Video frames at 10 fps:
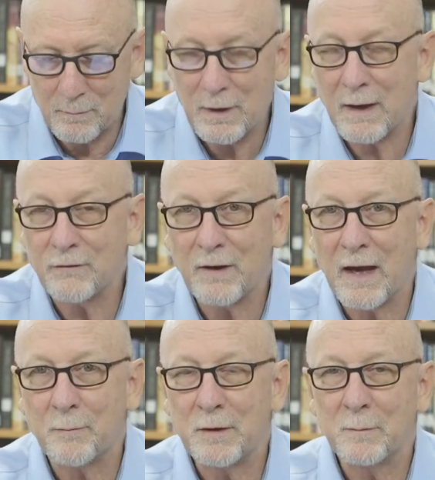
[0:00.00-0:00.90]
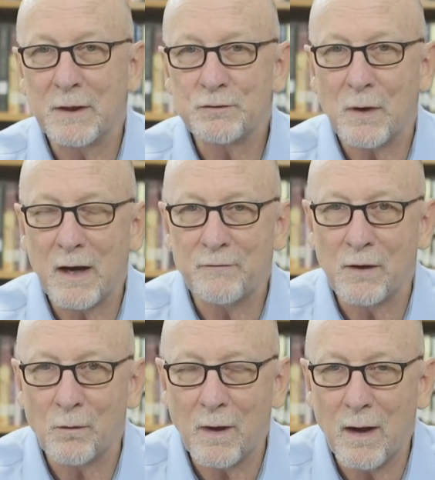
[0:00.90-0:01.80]
the boss happened to be
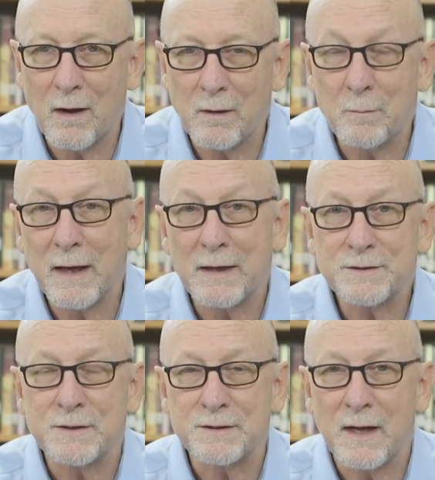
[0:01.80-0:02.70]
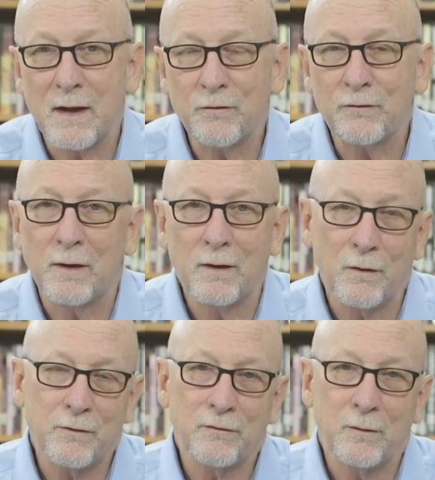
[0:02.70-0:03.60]
driving around and passed his house and
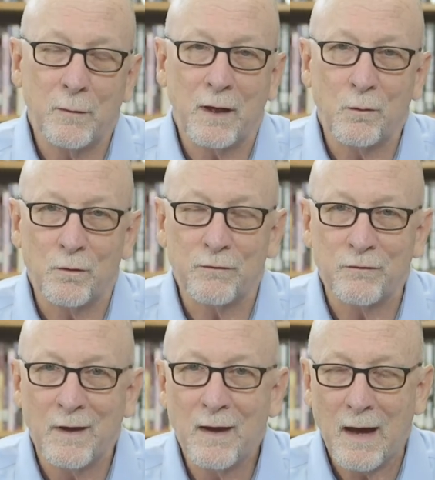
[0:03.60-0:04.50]
noticed the man was